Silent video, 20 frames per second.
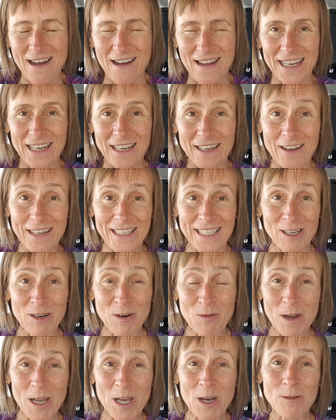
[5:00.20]
in an
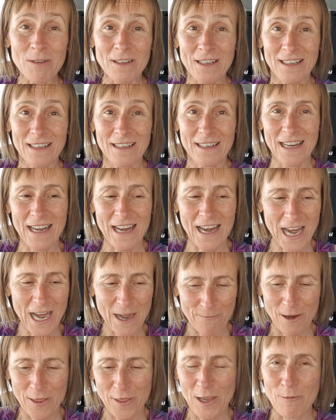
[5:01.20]
ideal world,
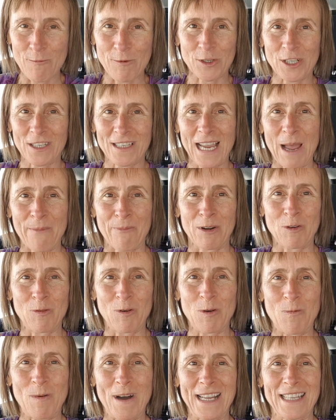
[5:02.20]
everything would just happen
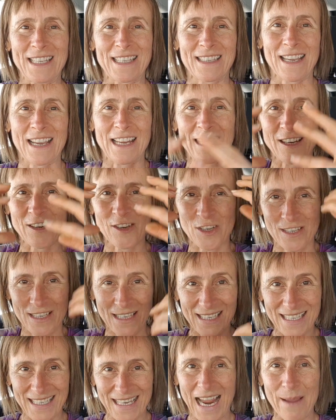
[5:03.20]
all at once and you
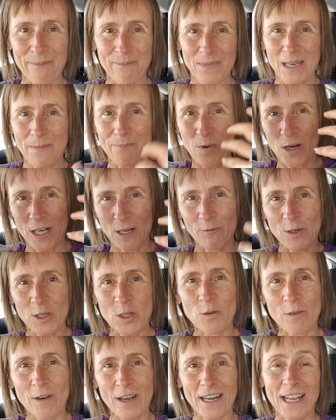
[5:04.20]
just snap, your body would
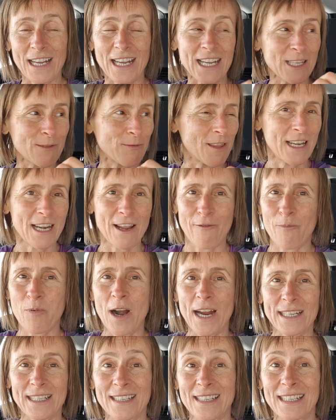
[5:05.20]
do it. And I guess with enough
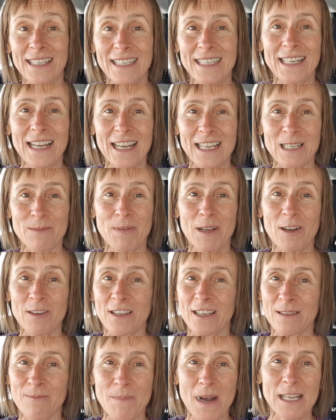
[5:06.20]
practice it does,
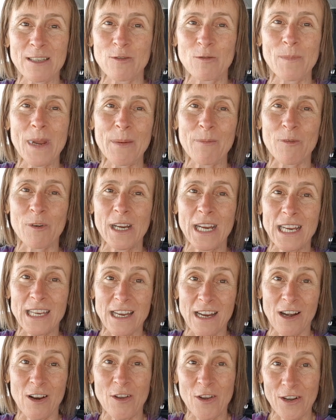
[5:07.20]
because it's muscle memory and
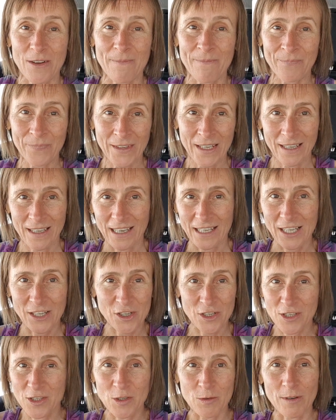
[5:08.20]
you learn and you
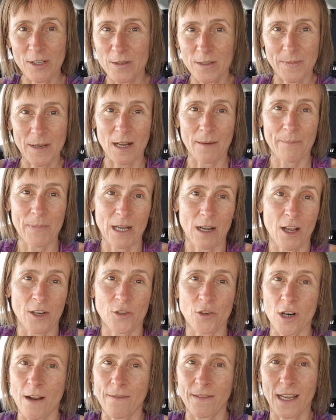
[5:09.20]
just do it. It's a bit like
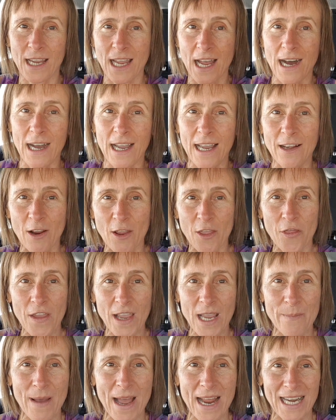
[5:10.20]
driving a car, you don't
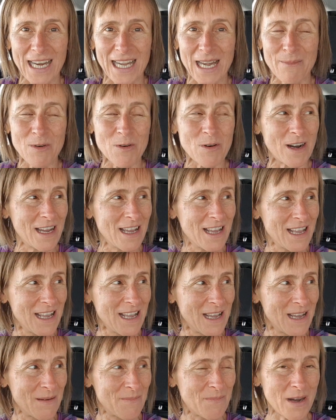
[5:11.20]
think about it anymore.
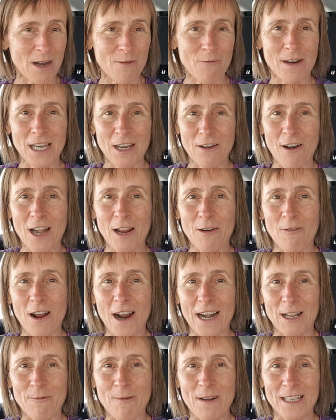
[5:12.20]
But when you're only
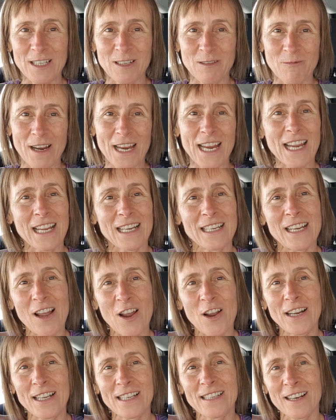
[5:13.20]
riding once a week and
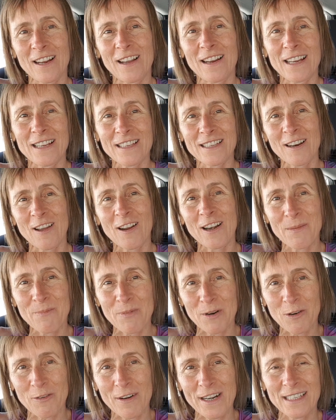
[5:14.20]
you're slowly
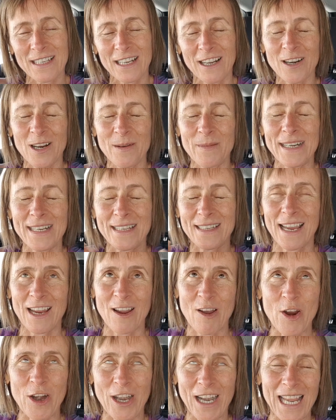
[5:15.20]
progressing, I don't mean to say
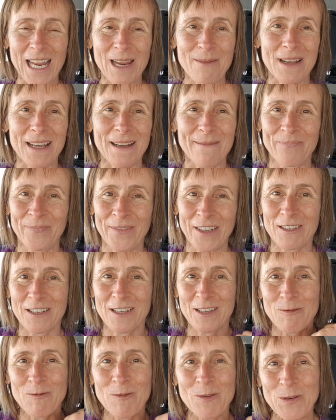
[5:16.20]
only, but because
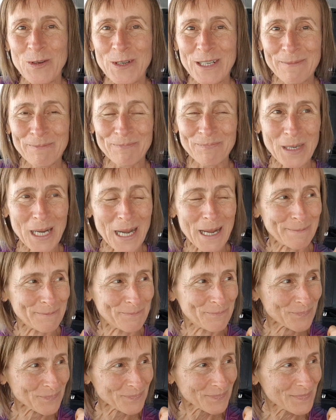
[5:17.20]
it's all good, but
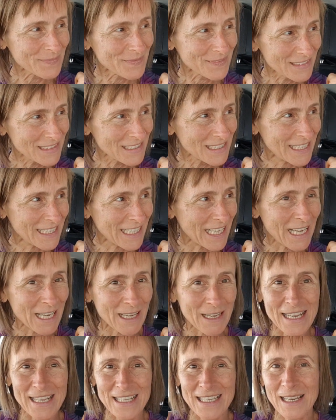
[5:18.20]

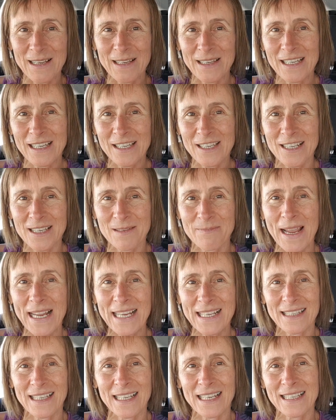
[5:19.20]
yeah, it just
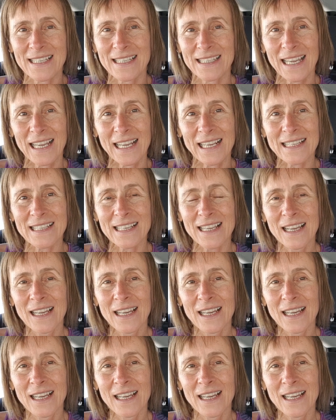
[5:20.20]
makes these things,